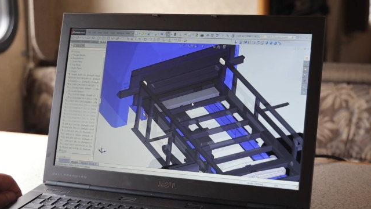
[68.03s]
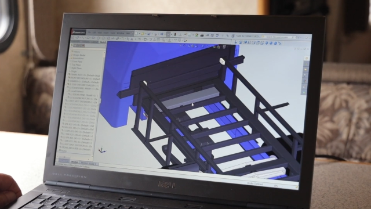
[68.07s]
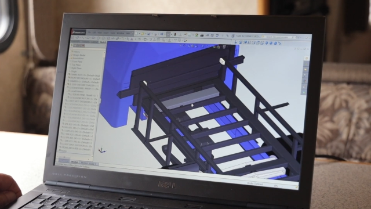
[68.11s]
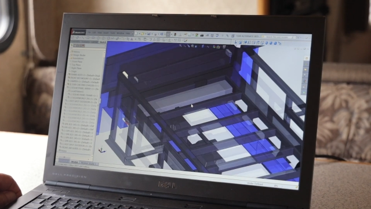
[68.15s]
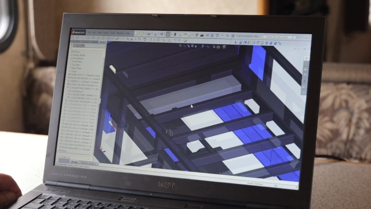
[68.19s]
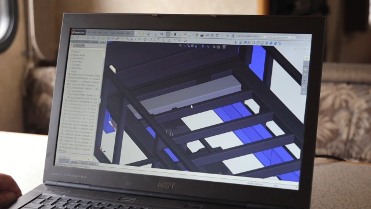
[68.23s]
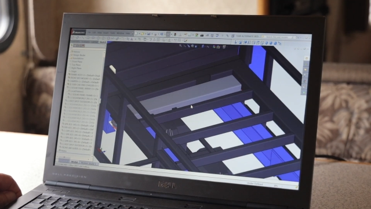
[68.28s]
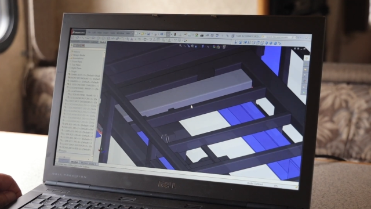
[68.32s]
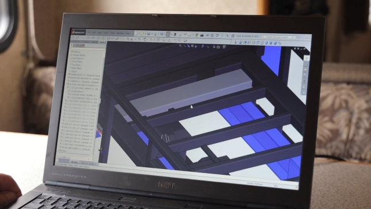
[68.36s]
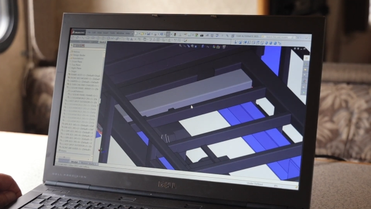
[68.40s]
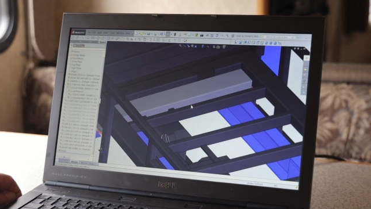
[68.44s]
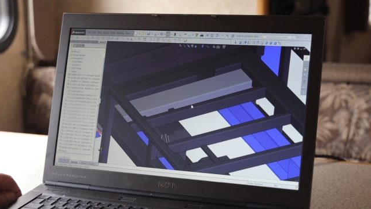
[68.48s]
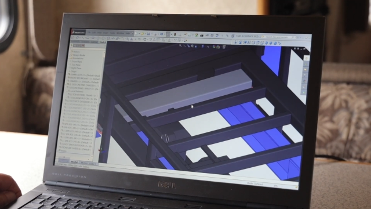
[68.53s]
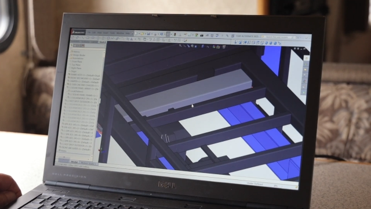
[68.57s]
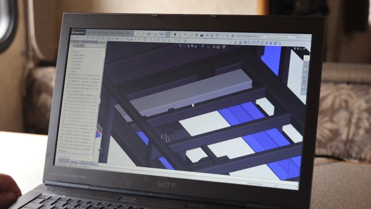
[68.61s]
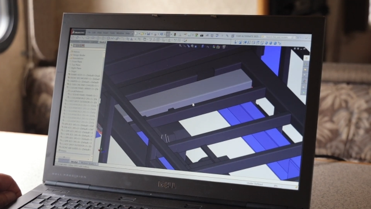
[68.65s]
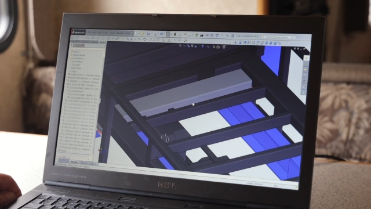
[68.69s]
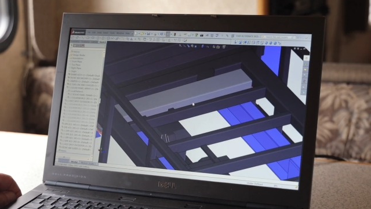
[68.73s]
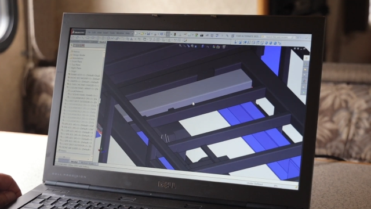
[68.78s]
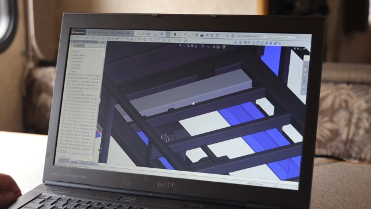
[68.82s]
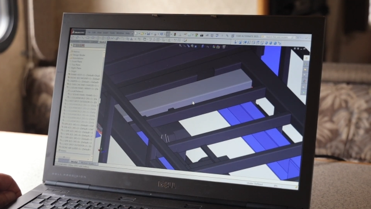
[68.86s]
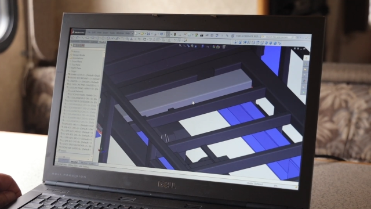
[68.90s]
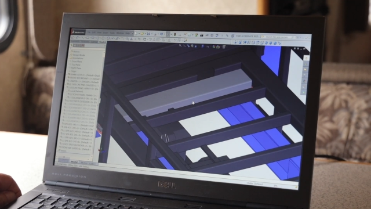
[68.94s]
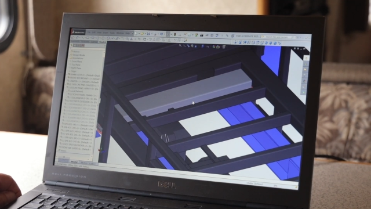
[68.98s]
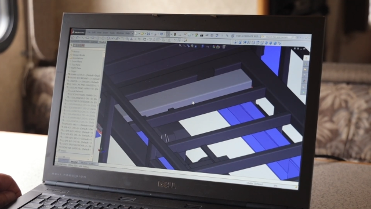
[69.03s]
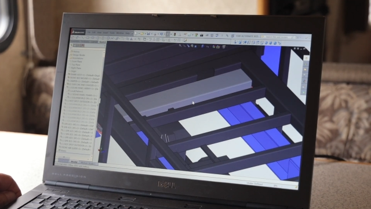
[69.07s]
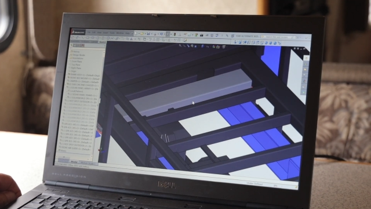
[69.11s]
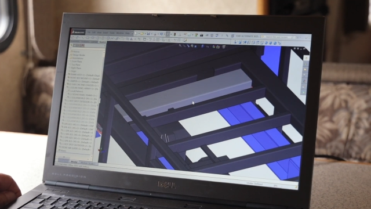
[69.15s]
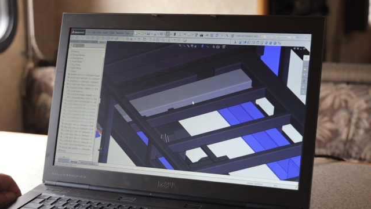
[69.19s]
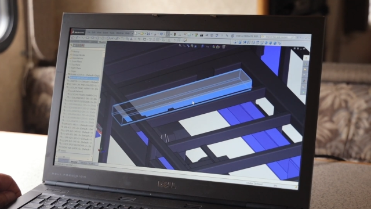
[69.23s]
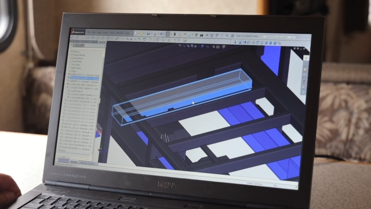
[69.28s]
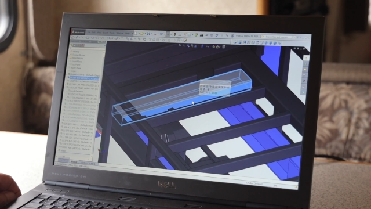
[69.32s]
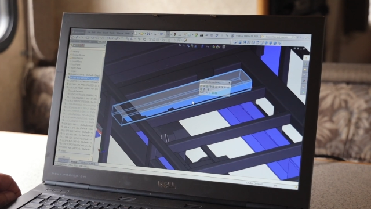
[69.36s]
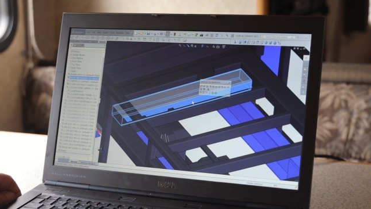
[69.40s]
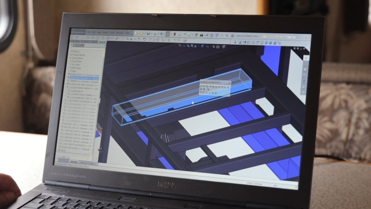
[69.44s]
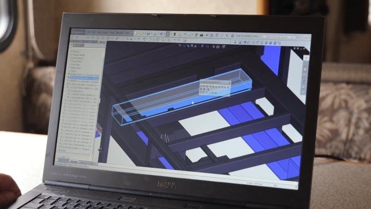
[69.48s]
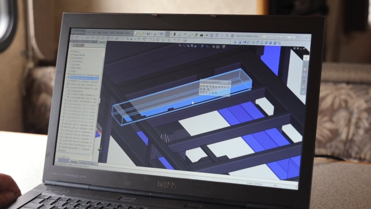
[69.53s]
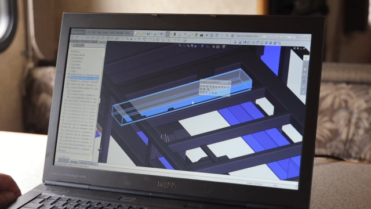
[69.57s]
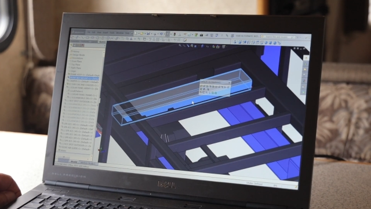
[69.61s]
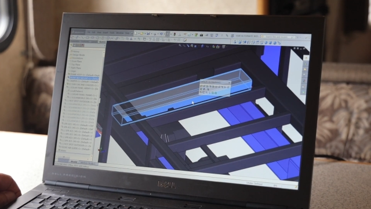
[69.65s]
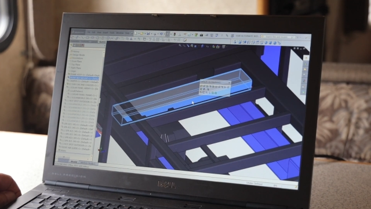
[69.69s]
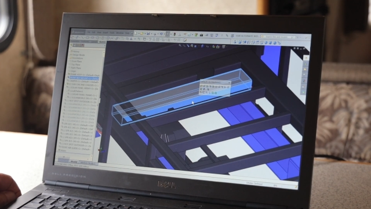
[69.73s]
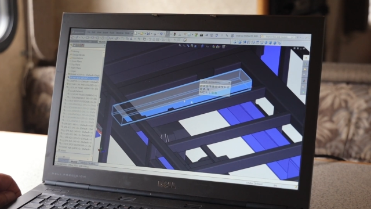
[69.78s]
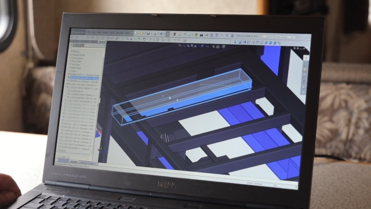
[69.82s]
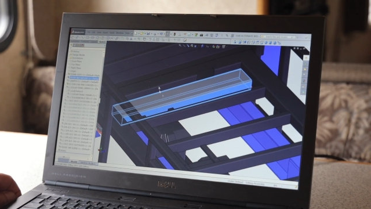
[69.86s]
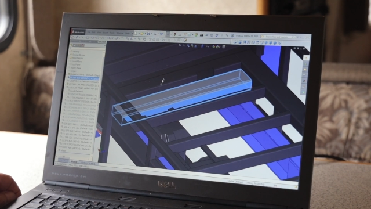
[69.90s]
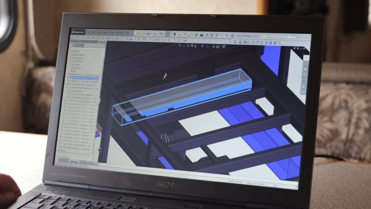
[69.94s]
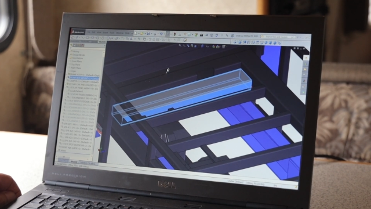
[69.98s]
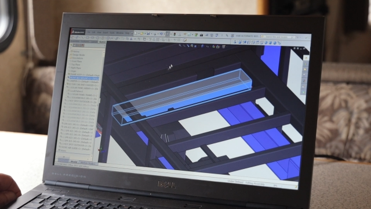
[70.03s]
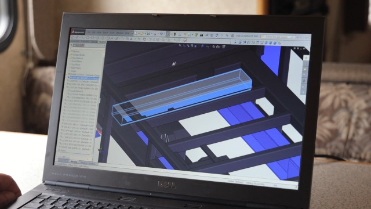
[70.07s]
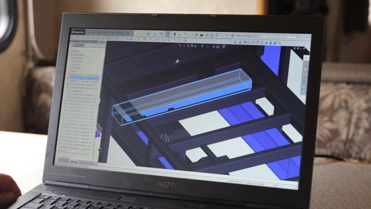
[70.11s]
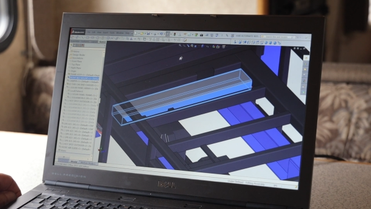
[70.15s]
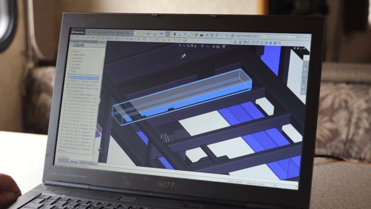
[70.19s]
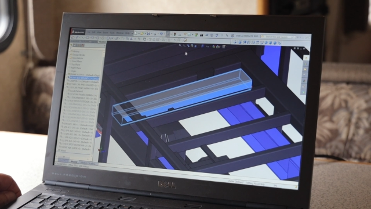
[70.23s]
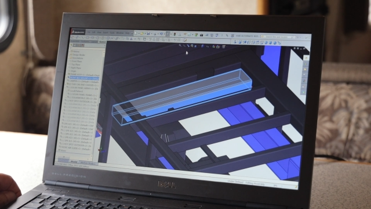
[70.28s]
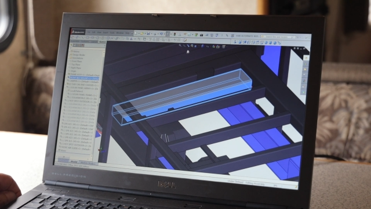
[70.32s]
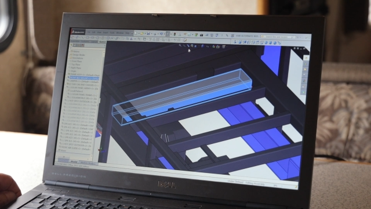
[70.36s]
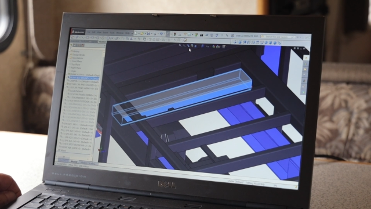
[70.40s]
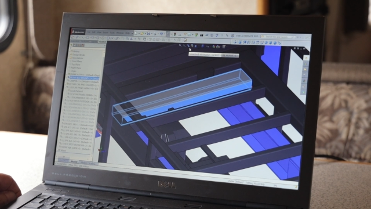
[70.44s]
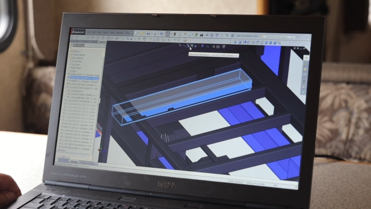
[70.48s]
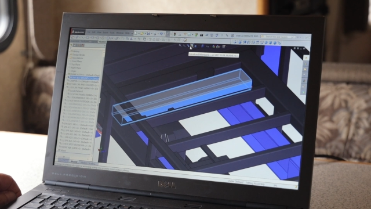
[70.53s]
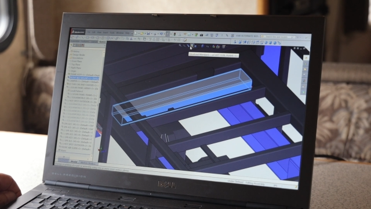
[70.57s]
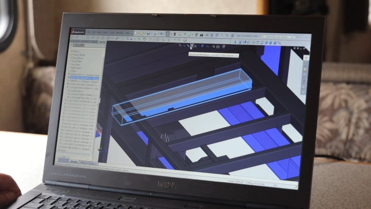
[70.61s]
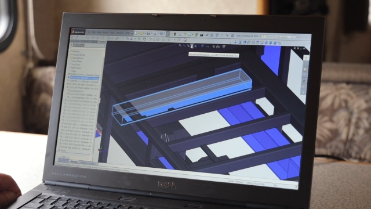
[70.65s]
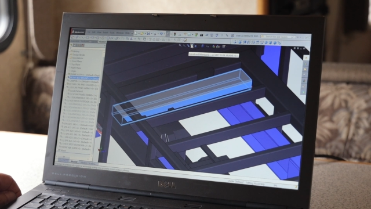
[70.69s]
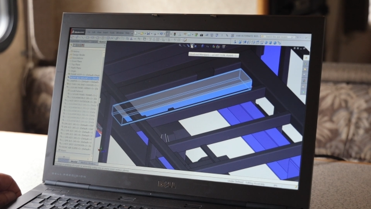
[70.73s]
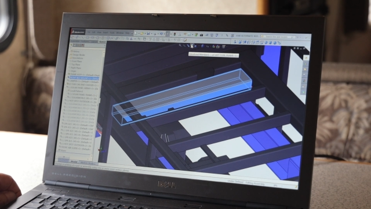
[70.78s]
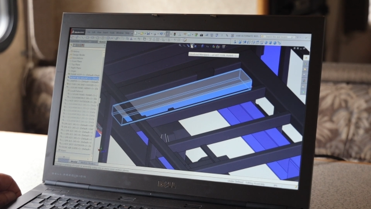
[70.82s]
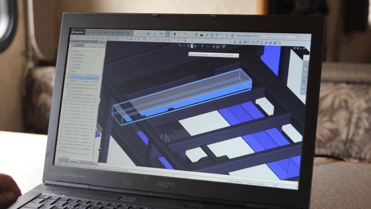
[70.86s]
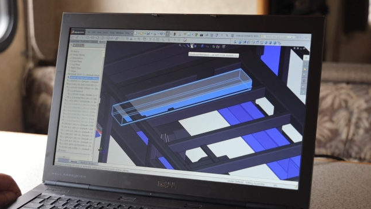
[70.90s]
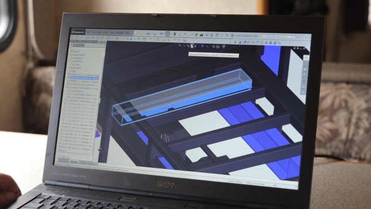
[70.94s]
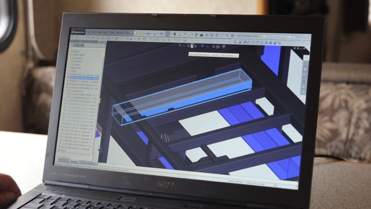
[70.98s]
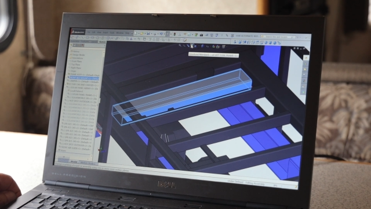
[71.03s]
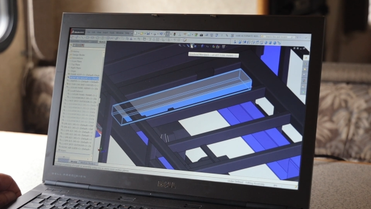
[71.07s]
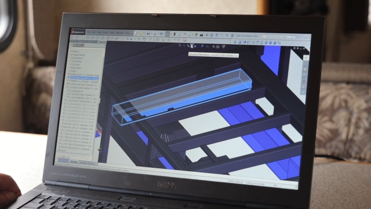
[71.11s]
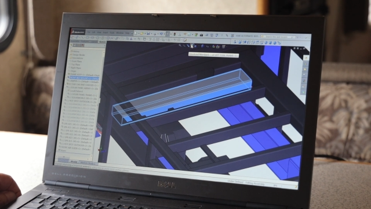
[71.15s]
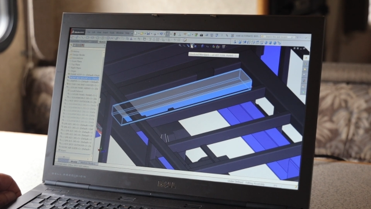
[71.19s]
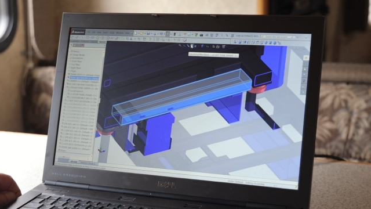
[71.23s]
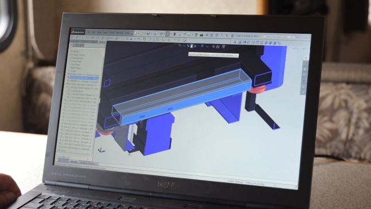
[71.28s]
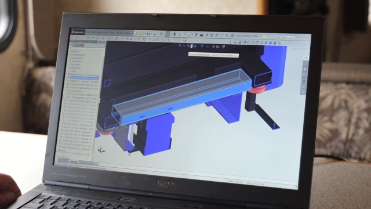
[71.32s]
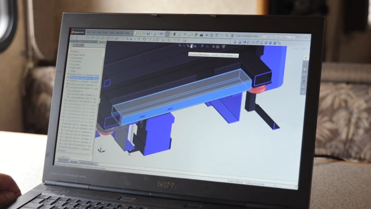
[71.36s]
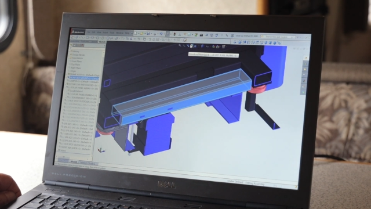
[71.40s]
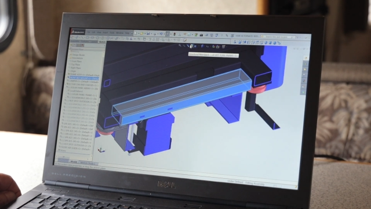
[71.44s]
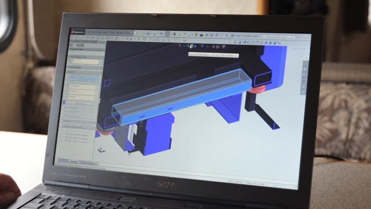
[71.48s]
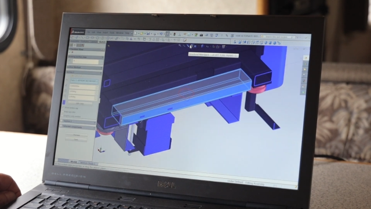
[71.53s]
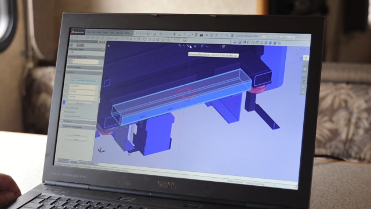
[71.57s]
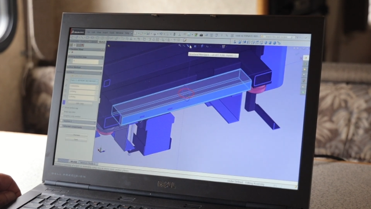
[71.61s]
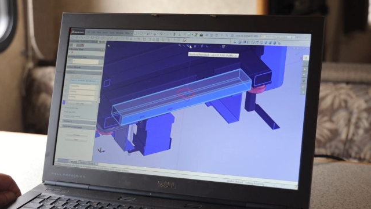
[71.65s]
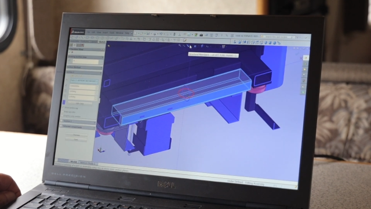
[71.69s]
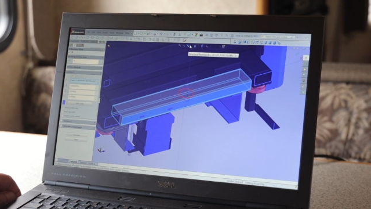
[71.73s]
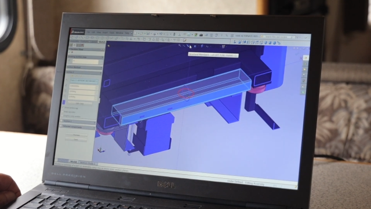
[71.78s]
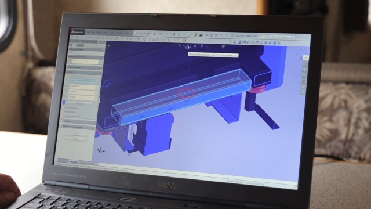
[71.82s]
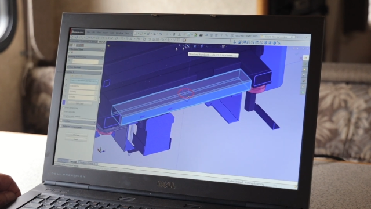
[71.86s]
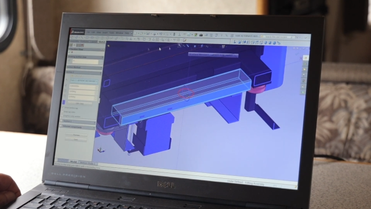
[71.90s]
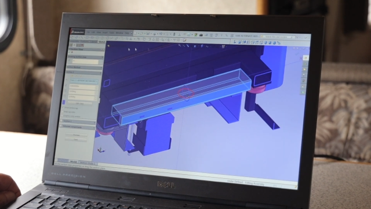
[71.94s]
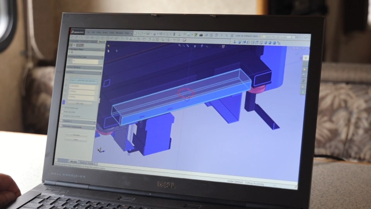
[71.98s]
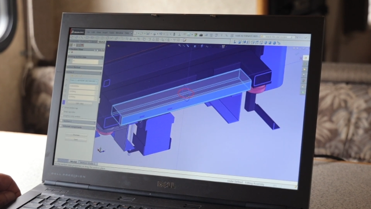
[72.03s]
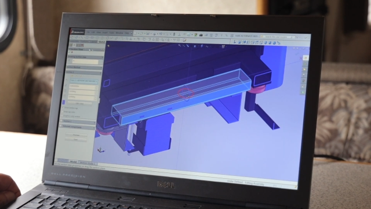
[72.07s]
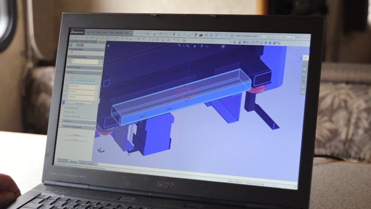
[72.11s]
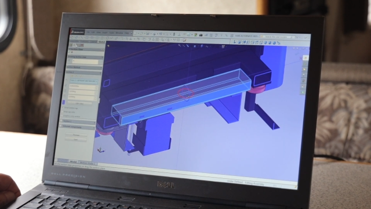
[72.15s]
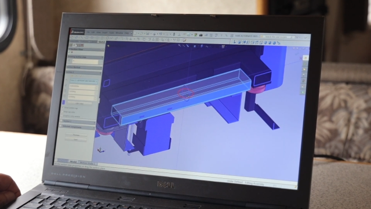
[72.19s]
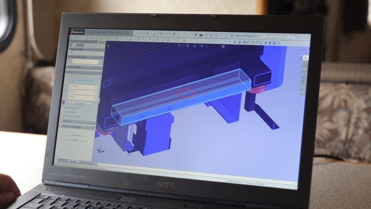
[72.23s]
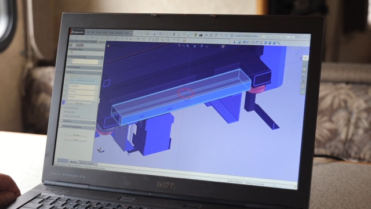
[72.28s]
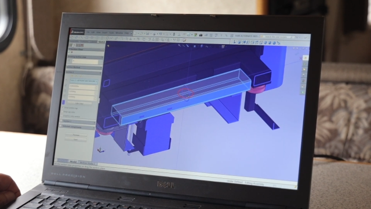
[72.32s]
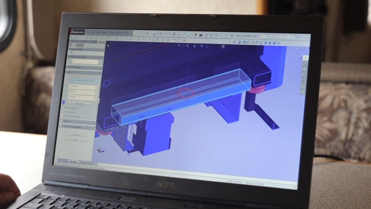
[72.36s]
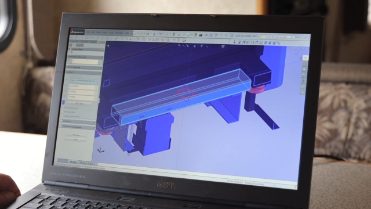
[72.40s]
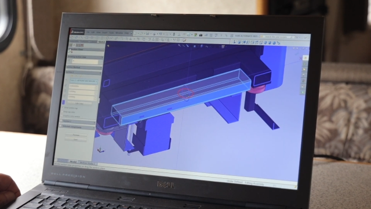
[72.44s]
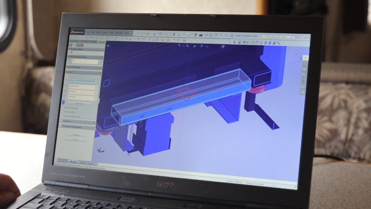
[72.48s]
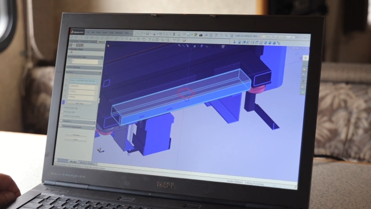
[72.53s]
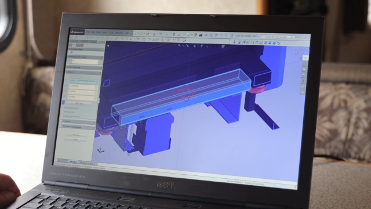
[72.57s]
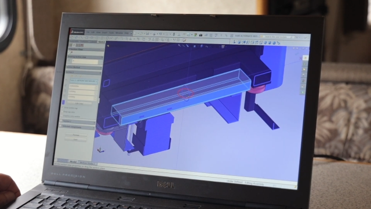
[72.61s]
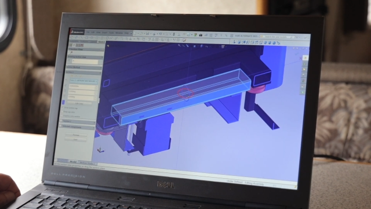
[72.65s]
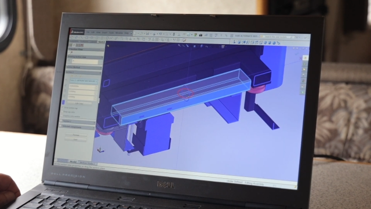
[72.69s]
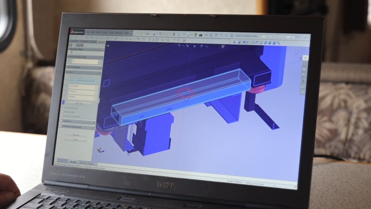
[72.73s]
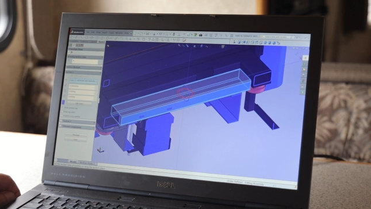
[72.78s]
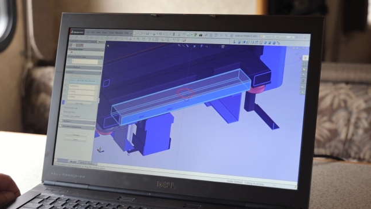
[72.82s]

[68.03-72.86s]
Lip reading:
Nobody's mouth can be seen.